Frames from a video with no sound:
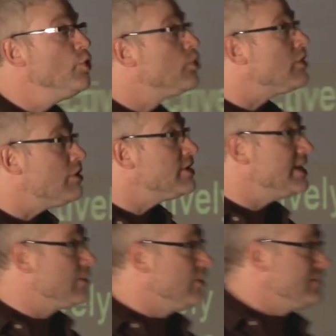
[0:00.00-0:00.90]

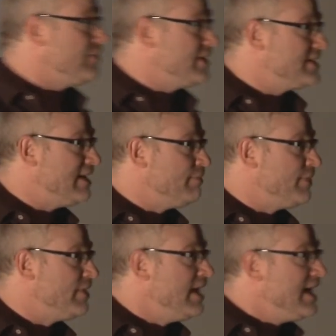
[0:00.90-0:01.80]
Glucocorticoids, for
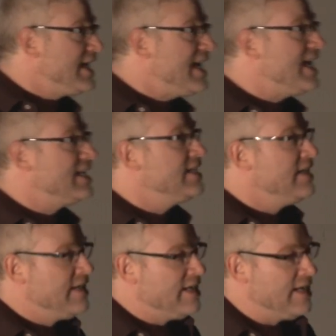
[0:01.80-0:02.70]
example, can
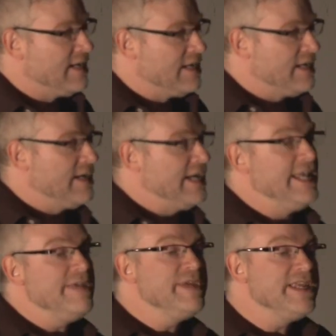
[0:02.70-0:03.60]

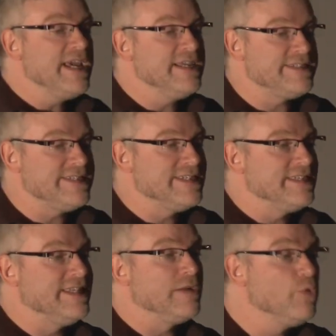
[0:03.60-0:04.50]
eliminate
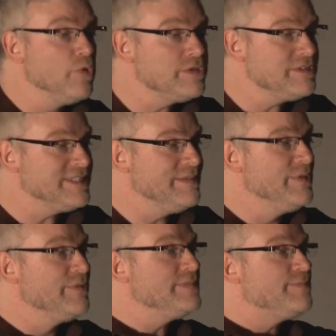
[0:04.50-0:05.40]
the good
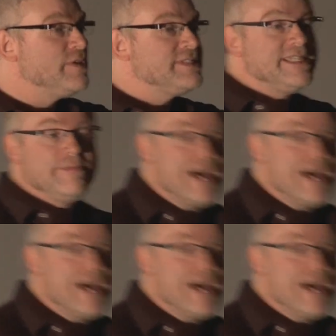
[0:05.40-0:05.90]
immune response and the